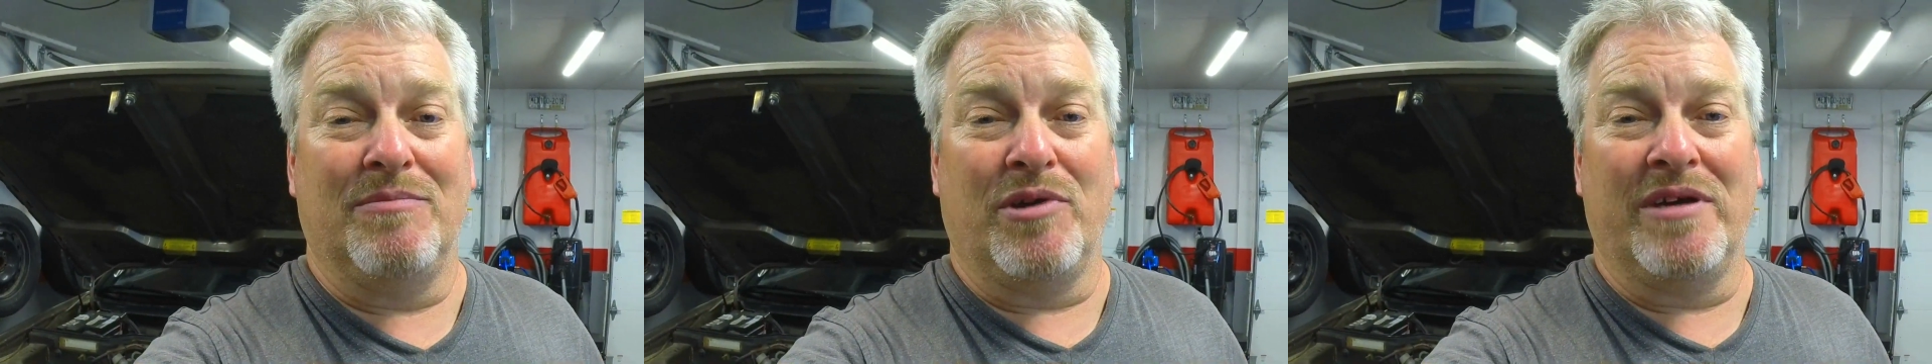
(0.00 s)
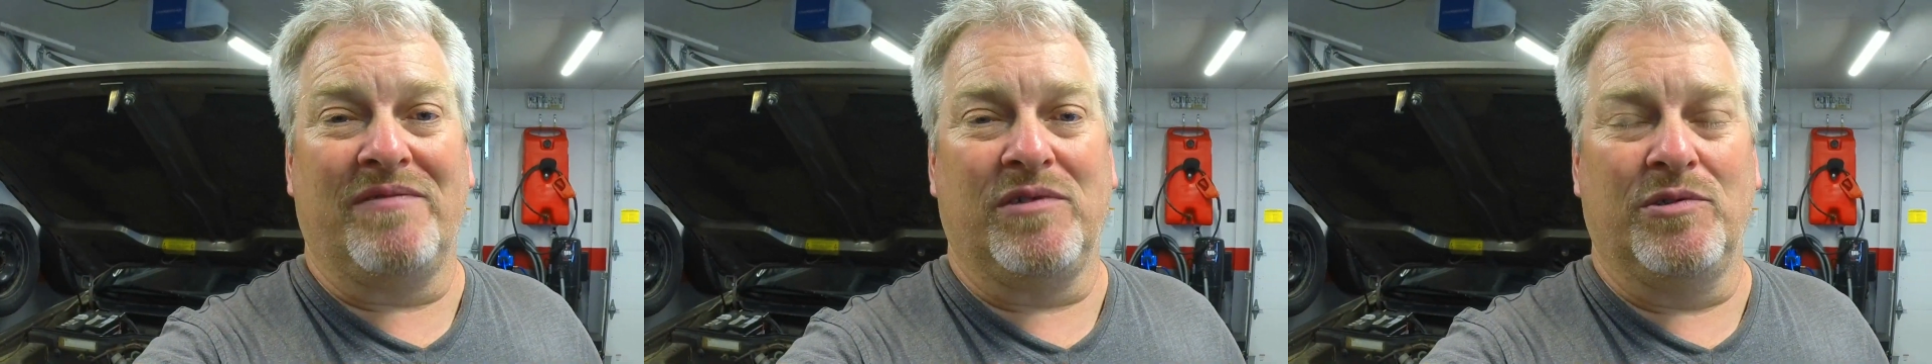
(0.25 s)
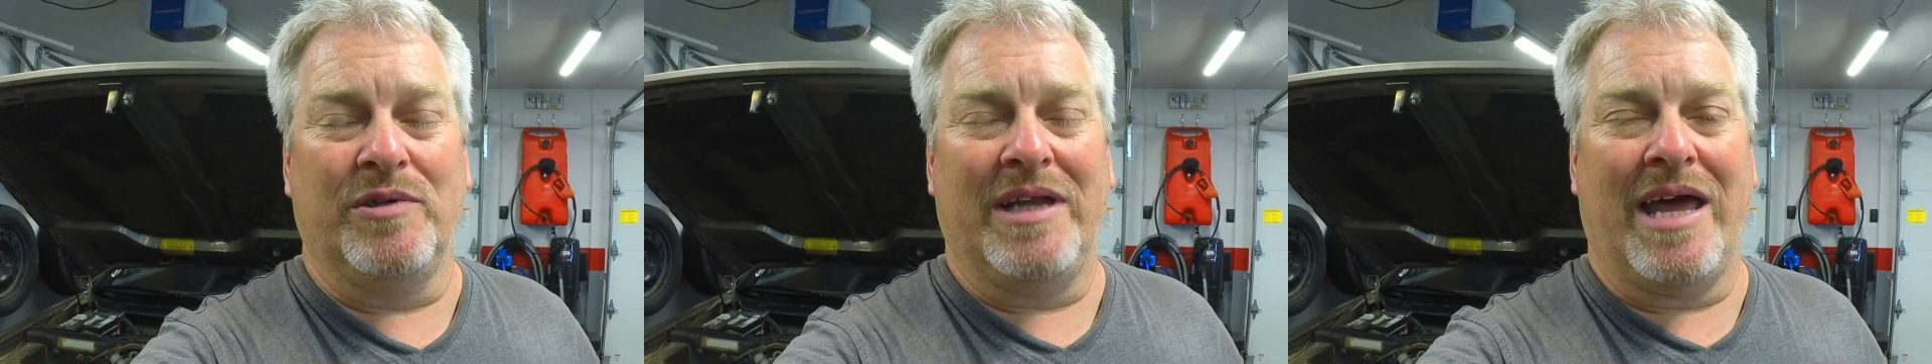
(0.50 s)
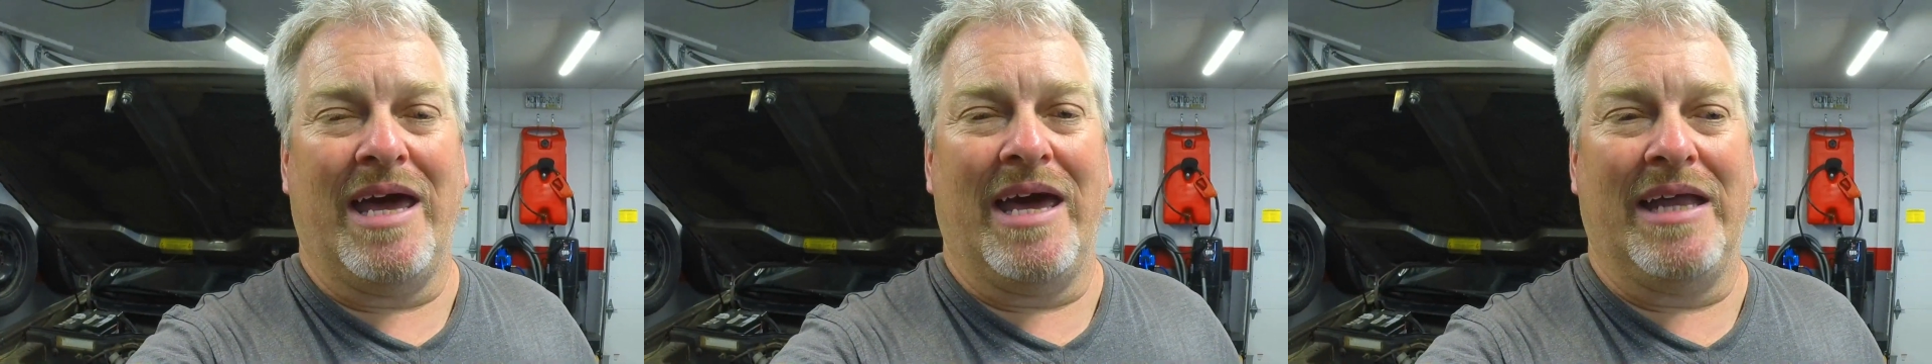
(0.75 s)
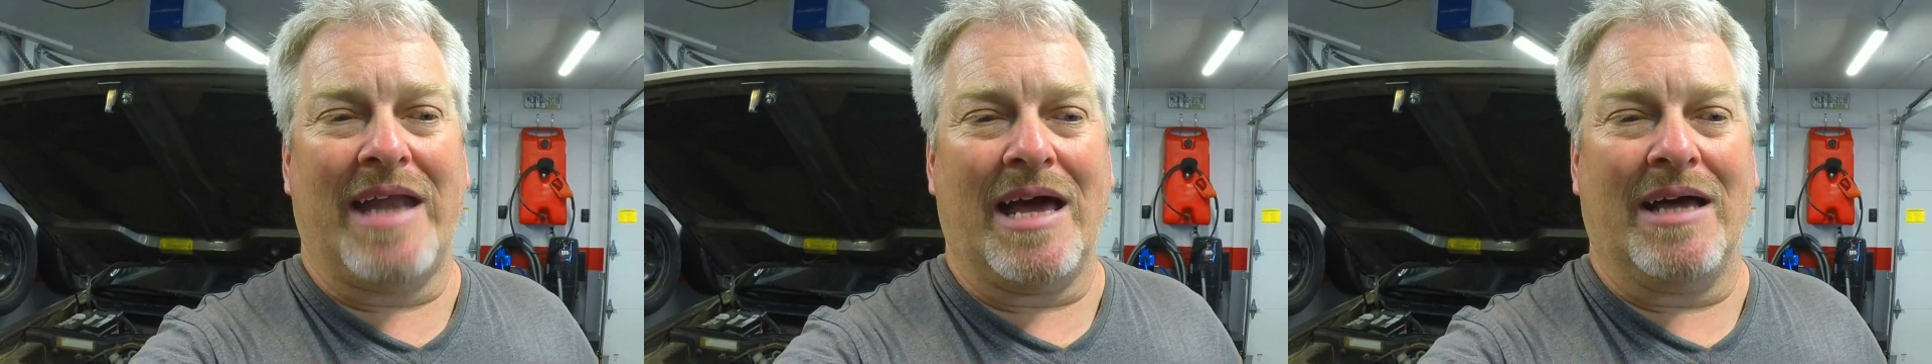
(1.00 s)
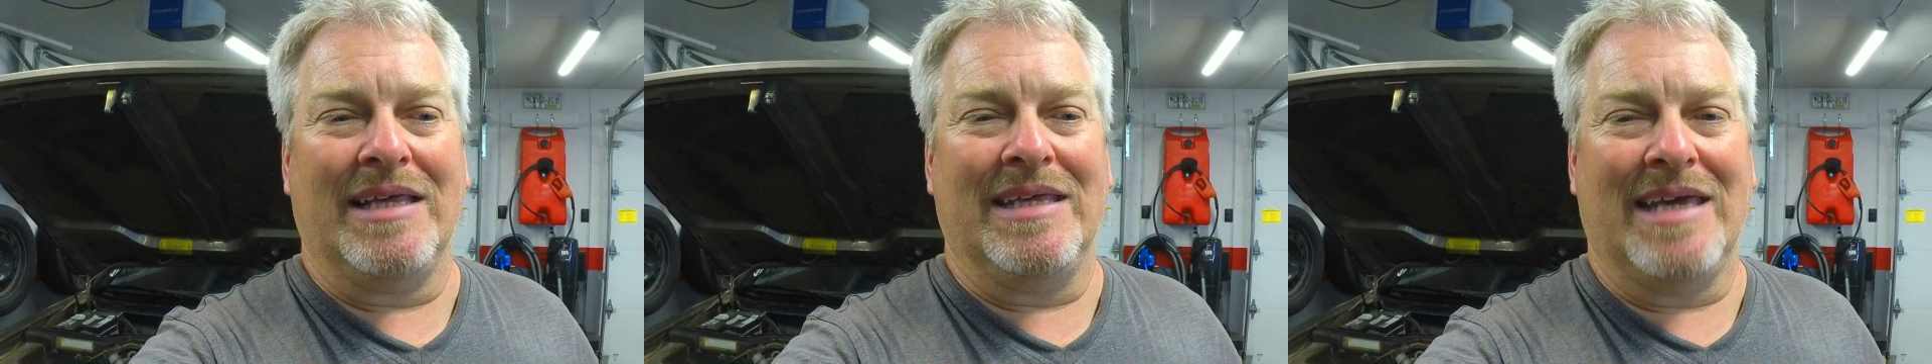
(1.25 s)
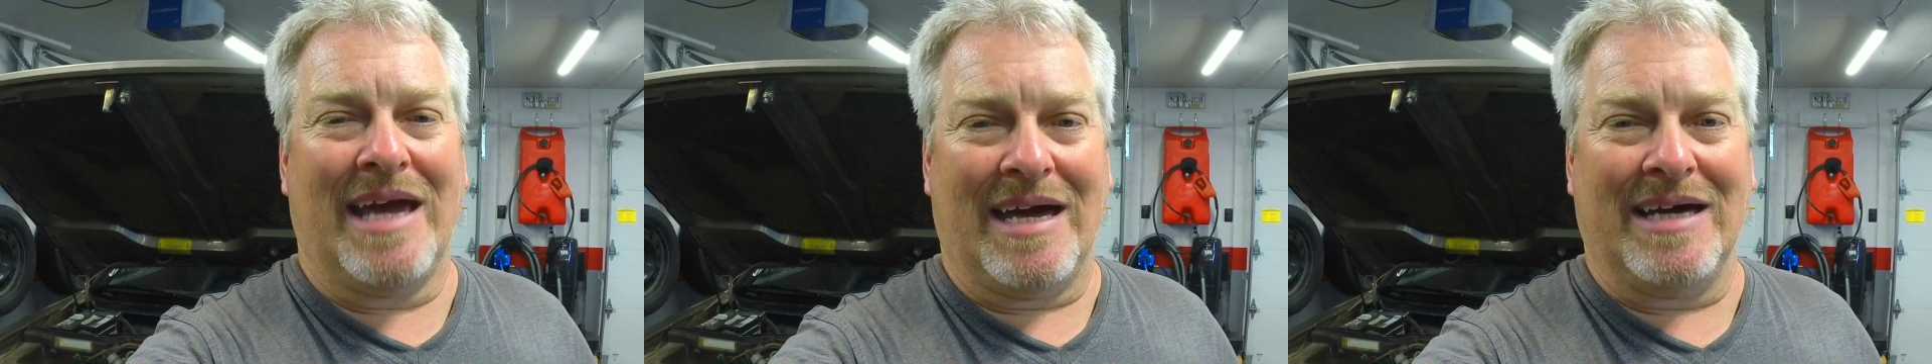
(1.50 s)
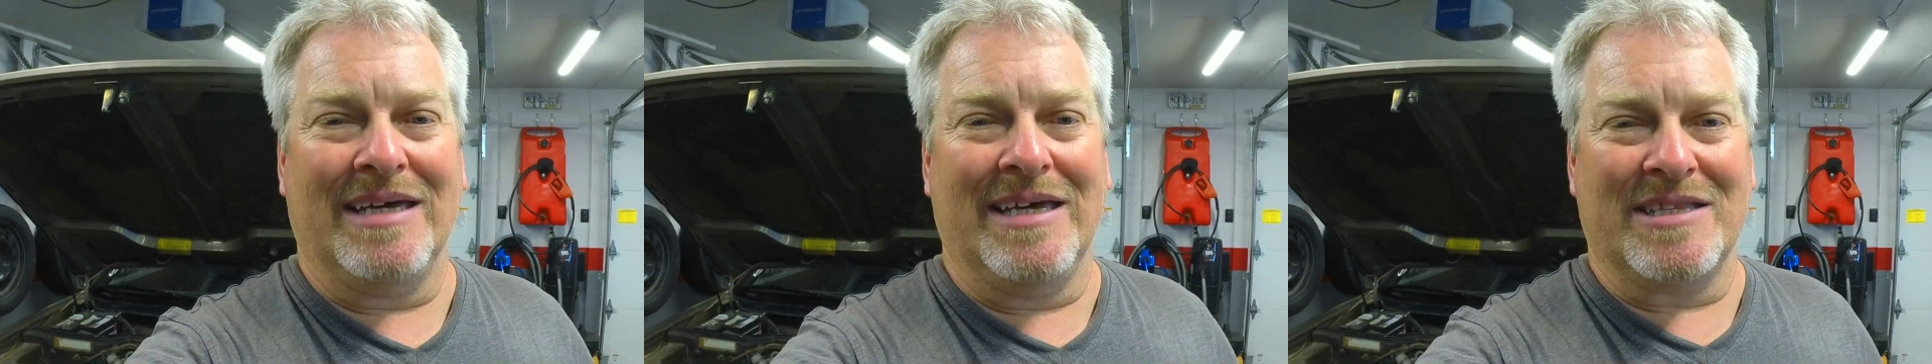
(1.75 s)
brake fluid and yeah,
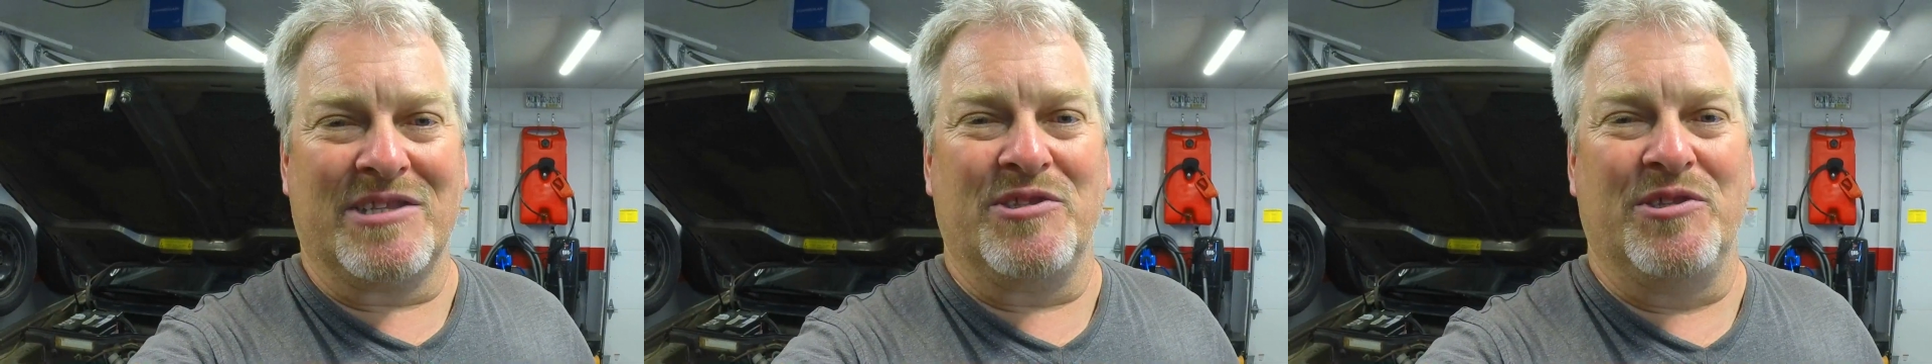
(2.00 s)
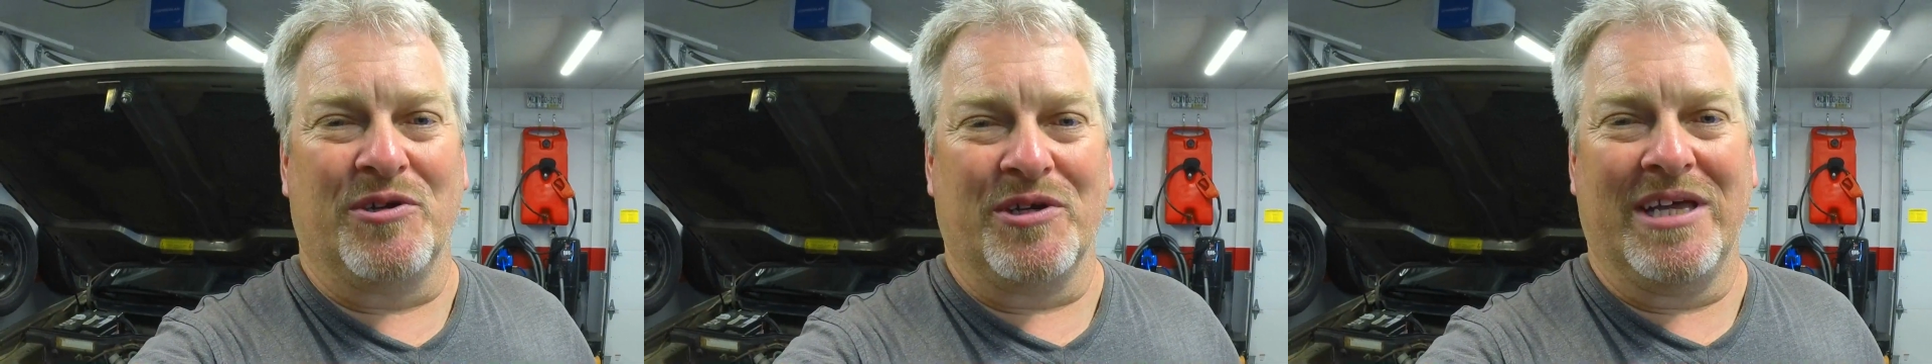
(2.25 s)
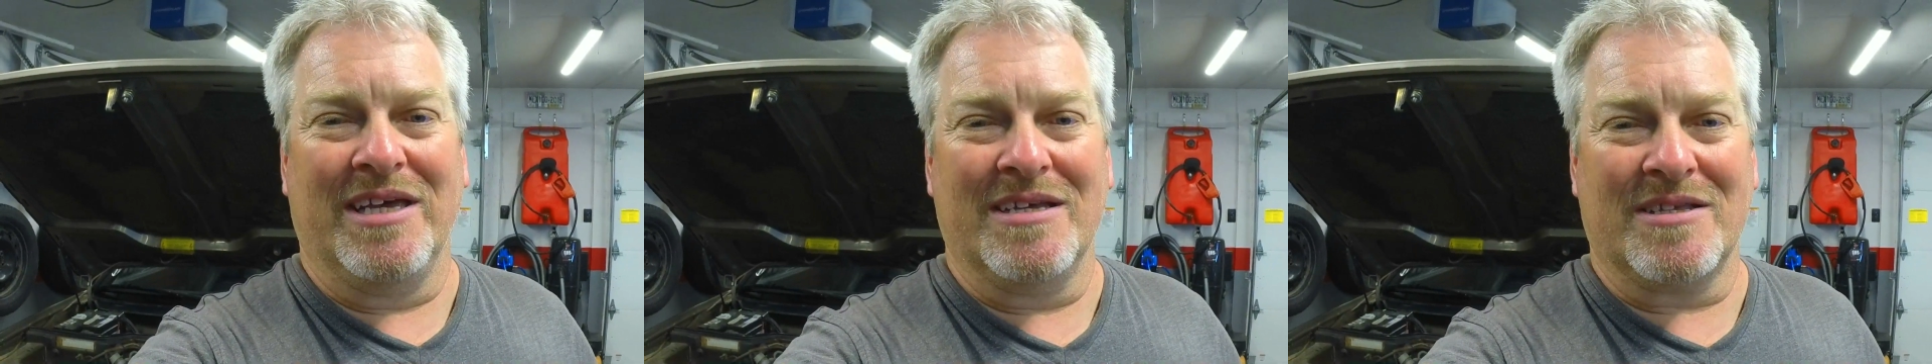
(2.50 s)
it's dirty.